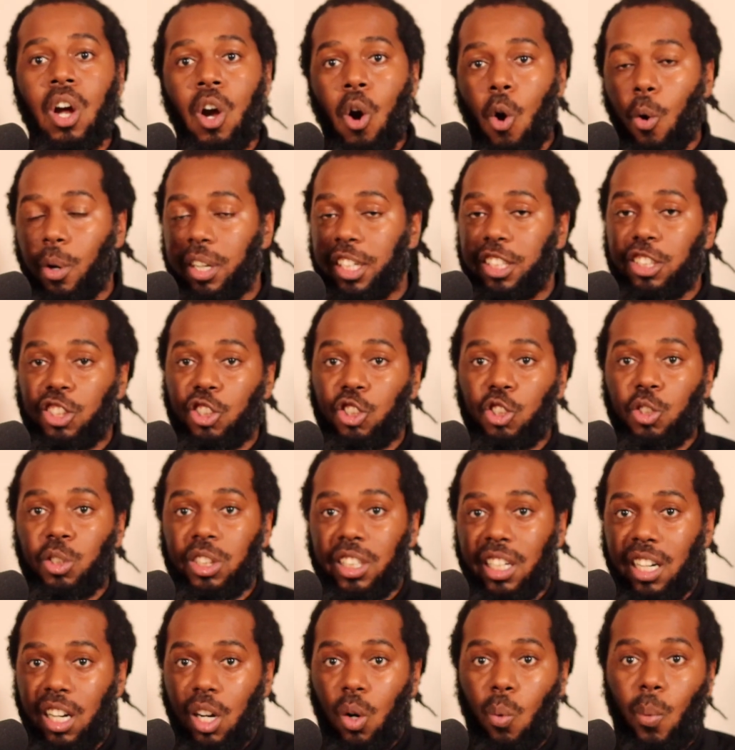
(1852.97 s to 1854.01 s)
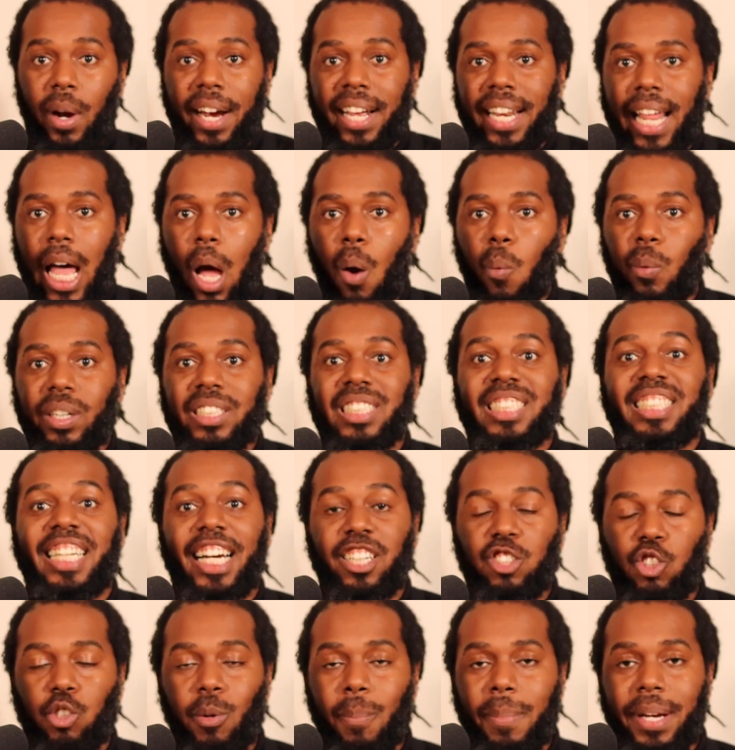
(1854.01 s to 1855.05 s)
Or did you use it in a way that was
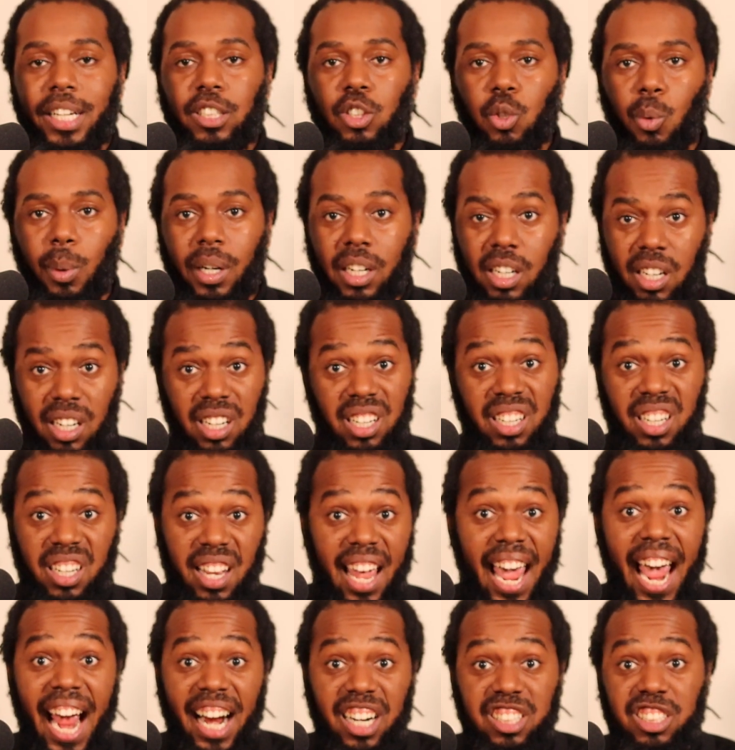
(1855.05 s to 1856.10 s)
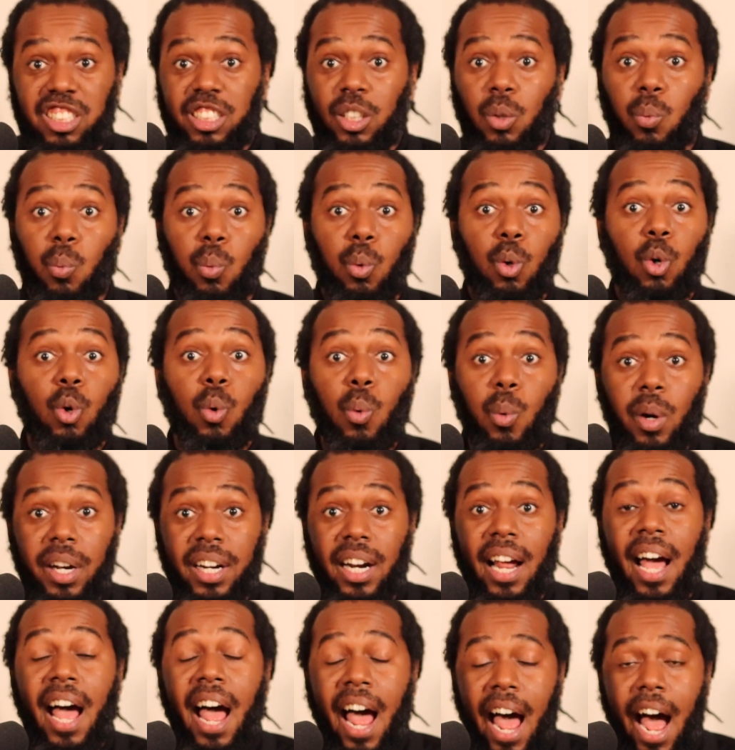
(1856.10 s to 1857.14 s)
detrimental and could actually
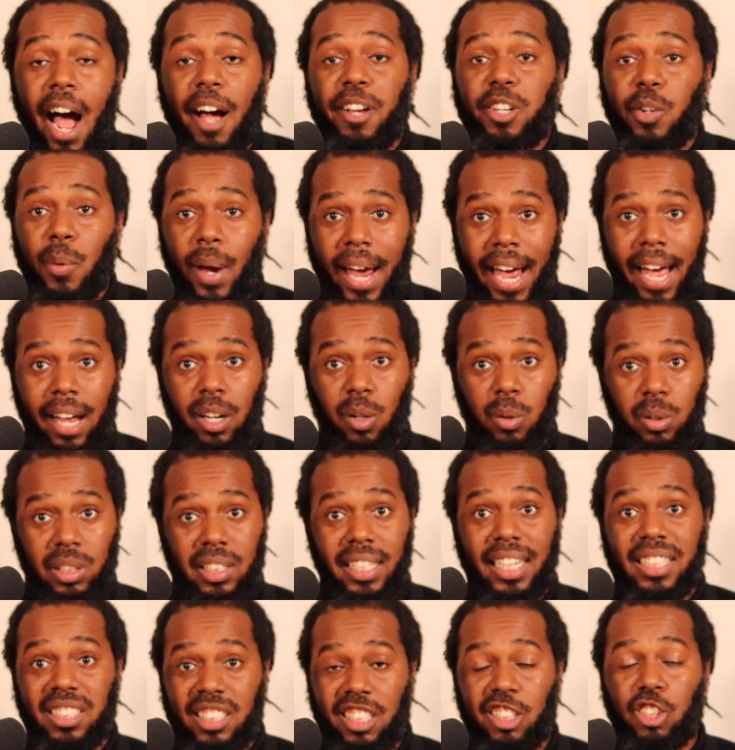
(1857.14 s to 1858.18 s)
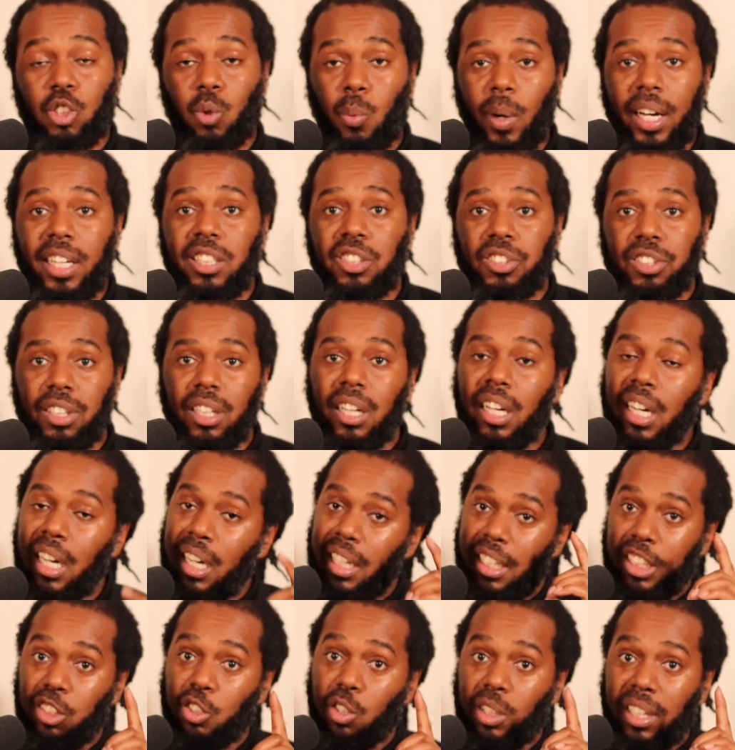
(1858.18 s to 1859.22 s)
ruin how you handled said situation?
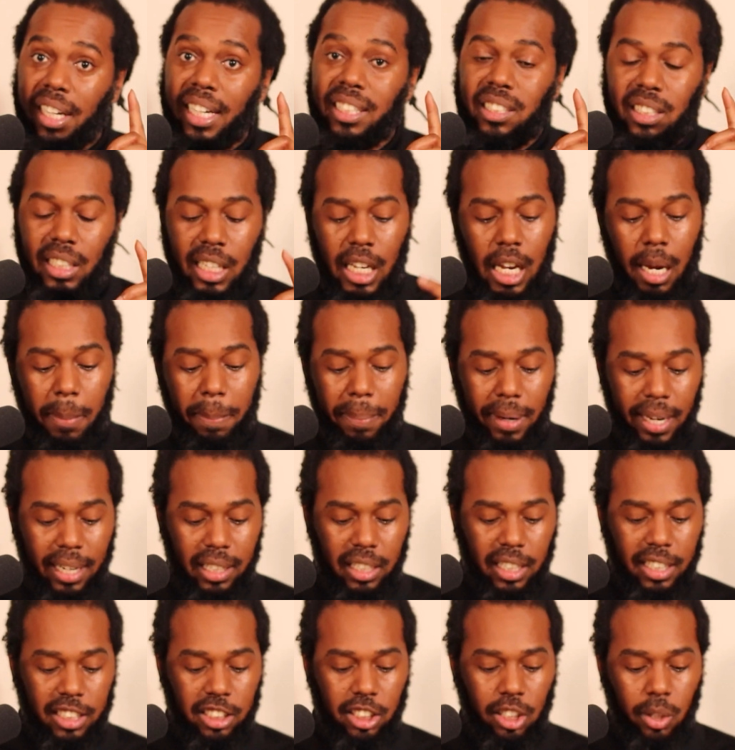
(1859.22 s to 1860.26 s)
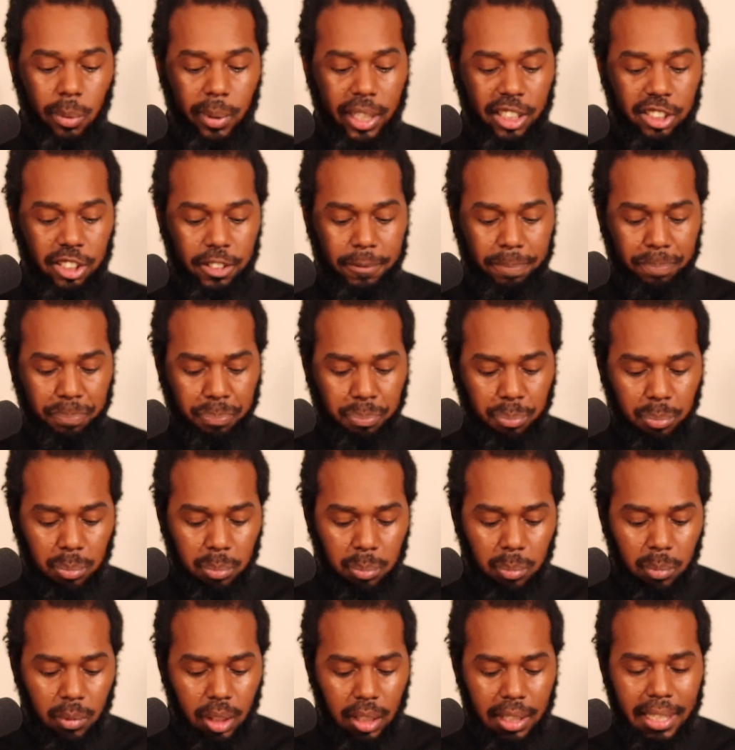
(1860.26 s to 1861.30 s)
These are things to keep into consideration.
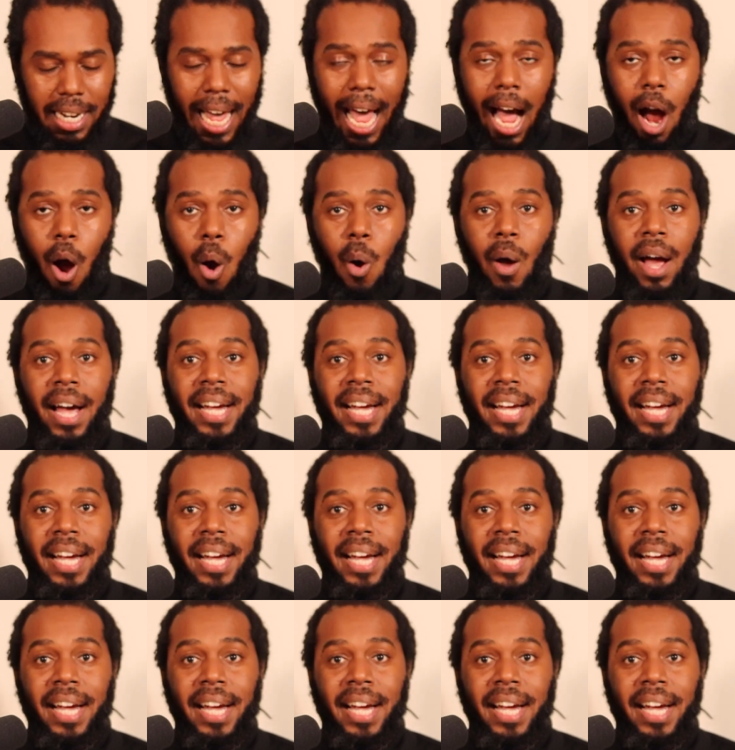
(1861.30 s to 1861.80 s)
Now,